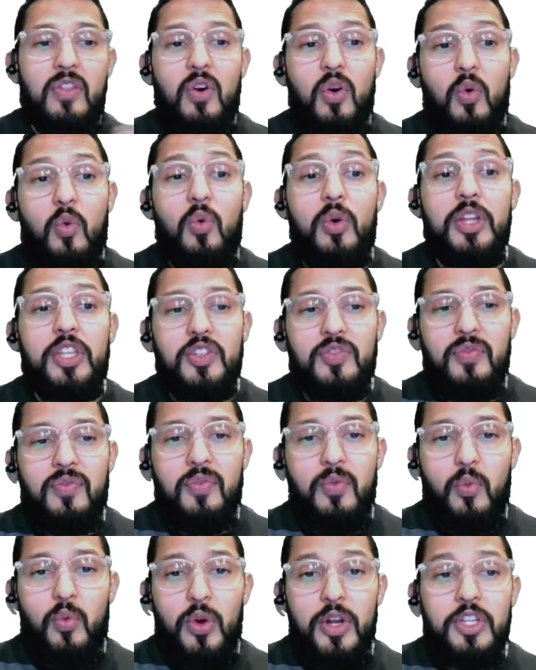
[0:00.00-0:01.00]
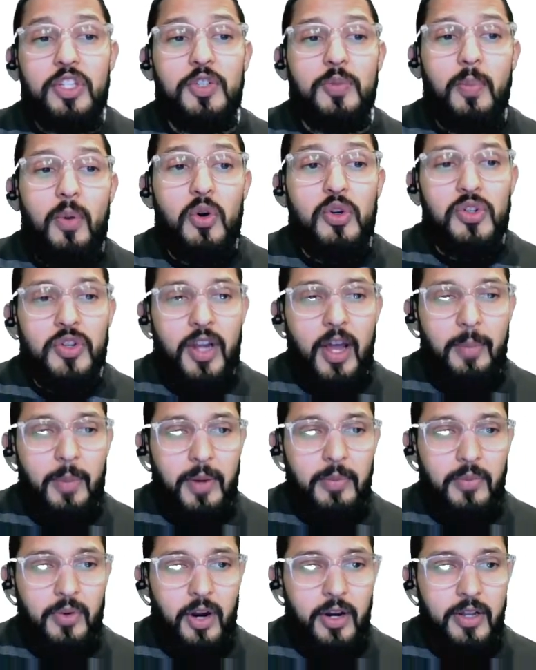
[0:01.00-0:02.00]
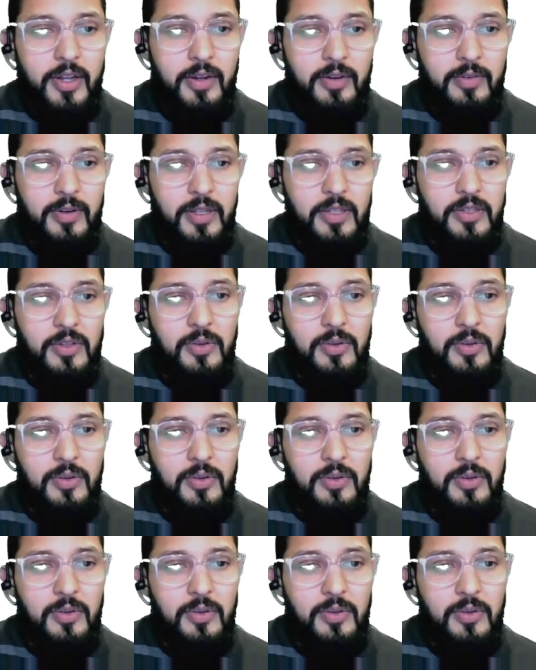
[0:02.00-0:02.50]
know which motion app I'm running, right?